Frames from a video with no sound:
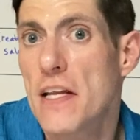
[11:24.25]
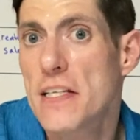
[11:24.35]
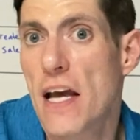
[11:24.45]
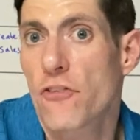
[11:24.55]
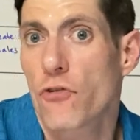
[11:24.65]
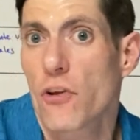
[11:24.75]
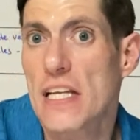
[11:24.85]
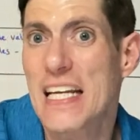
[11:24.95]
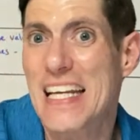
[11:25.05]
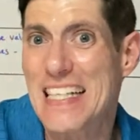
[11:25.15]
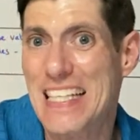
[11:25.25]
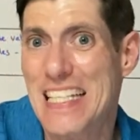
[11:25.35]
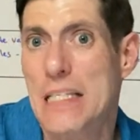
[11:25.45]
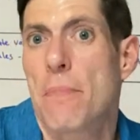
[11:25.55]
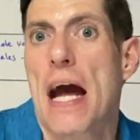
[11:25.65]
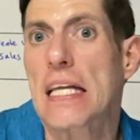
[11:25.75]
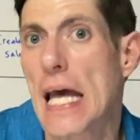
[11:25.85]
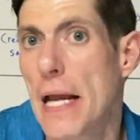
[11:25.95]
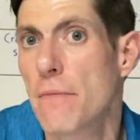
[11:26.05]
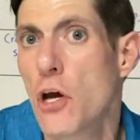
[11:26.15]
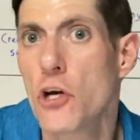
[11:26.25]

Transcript: ETFs really didn't exist back then.